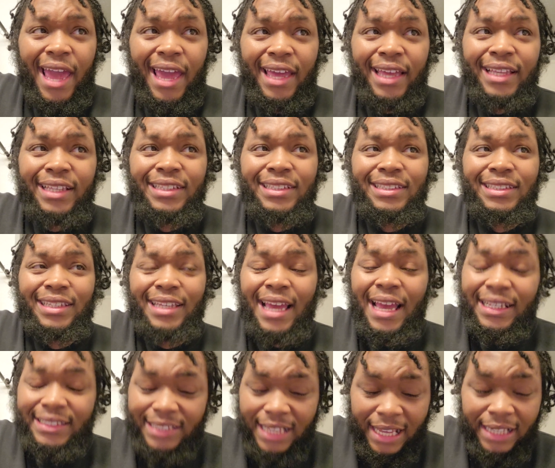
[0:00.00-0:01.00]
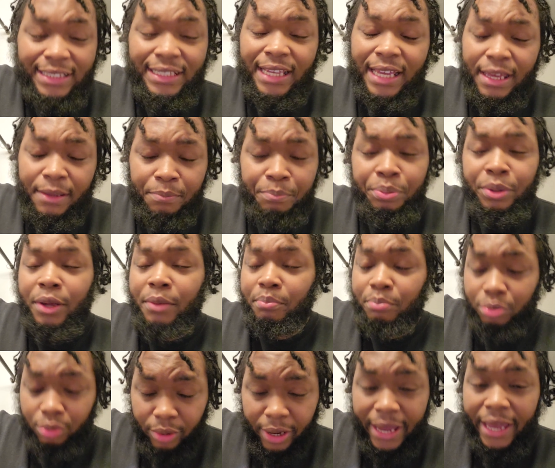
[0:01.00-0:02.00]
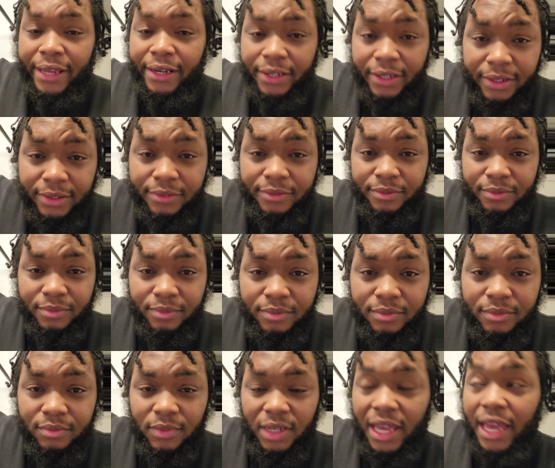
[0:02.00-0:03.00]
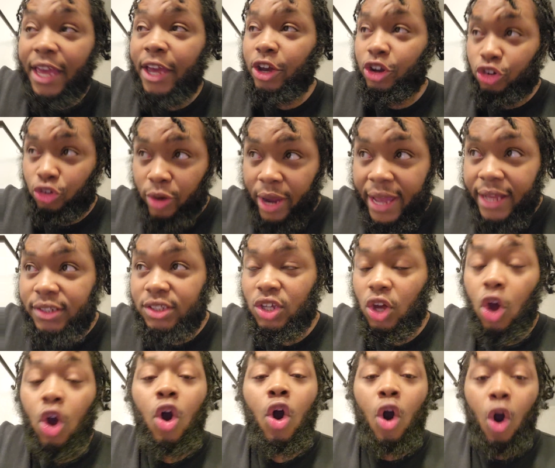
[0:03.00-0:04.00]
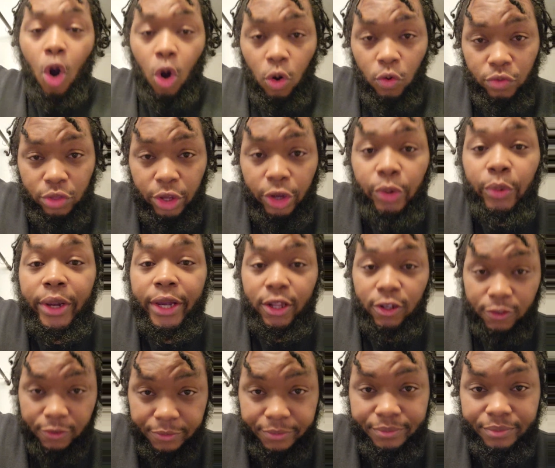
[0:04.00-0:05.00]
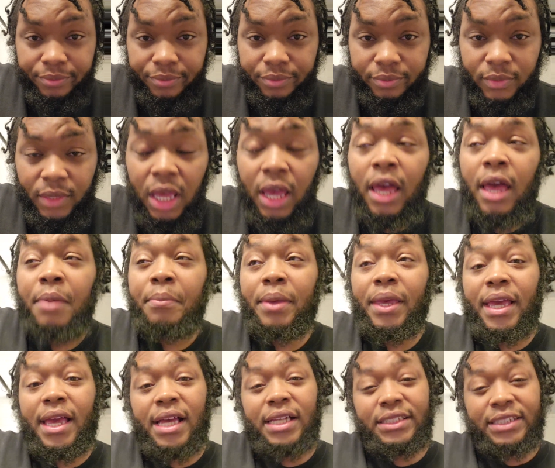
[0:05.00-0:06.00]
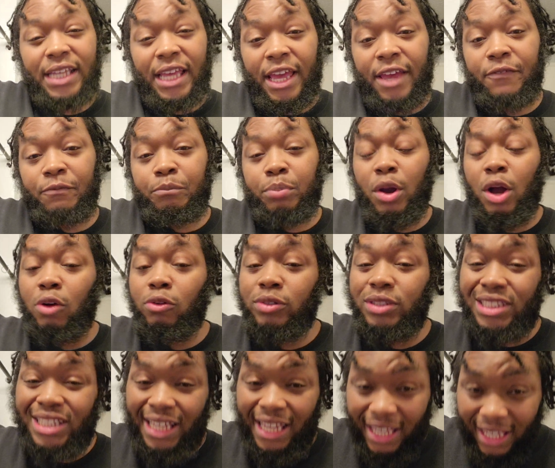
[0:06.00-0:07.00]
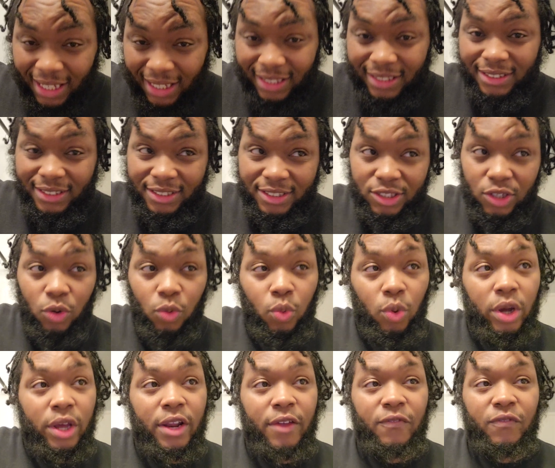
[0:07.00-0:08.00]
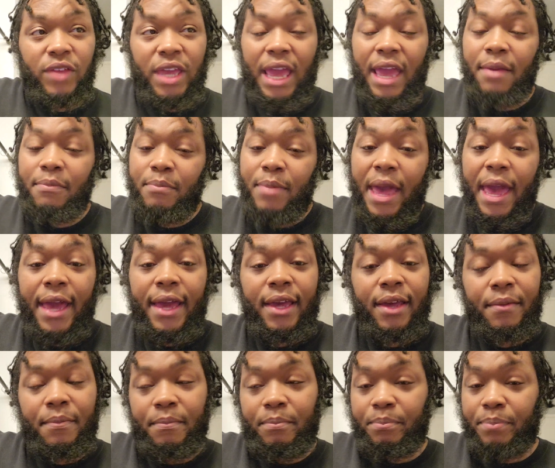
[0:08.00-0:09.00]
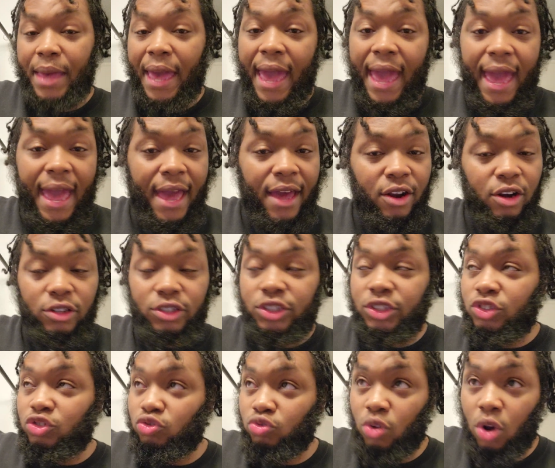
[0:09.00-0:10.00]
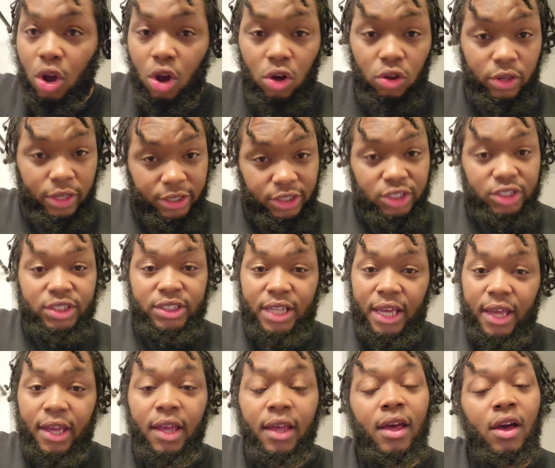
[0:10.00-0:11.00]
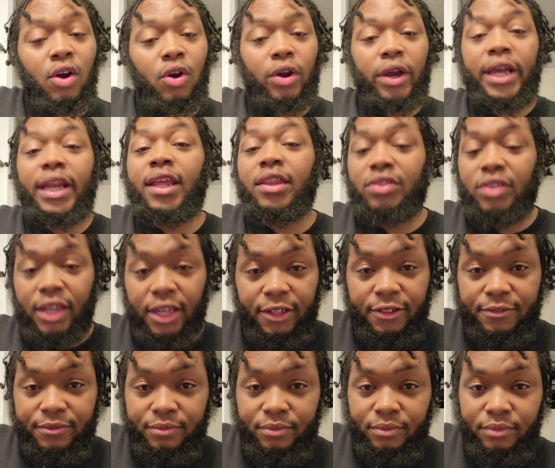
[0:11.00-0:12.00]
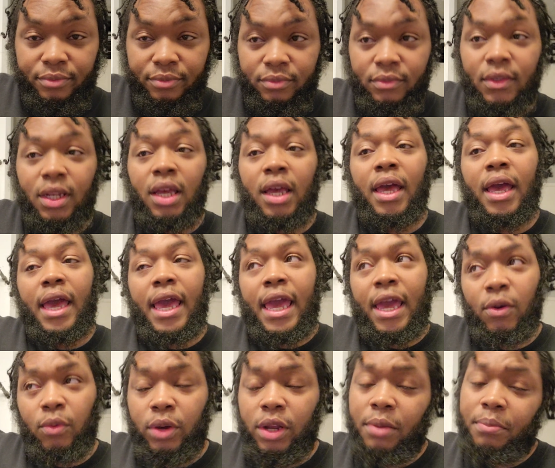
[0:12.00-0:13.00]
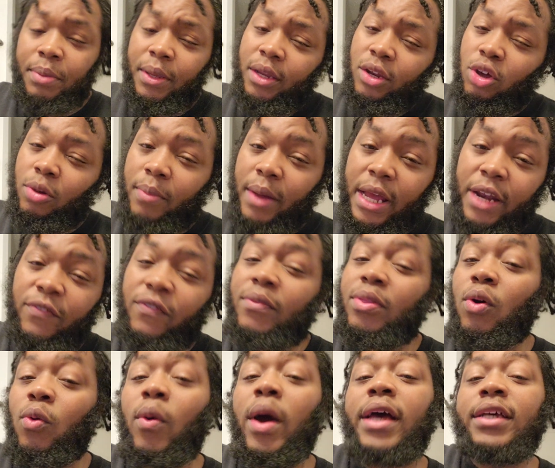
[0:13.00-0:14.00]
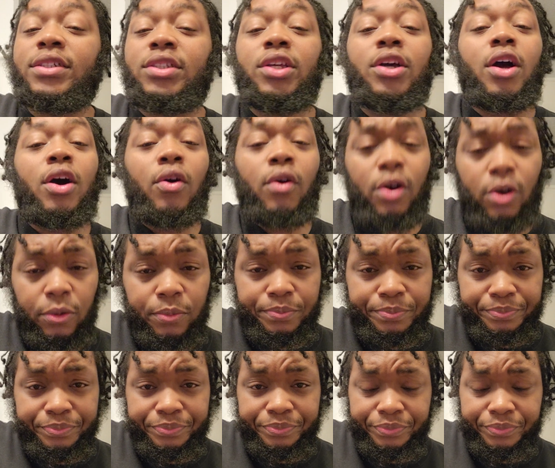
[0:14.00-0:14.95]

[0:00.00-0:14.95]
And yes, I did put Bryan and Grant on the grill. Because if proteins would have came back bad or just raw or just say, or anything, it wouldn't be nobody from the West to go home.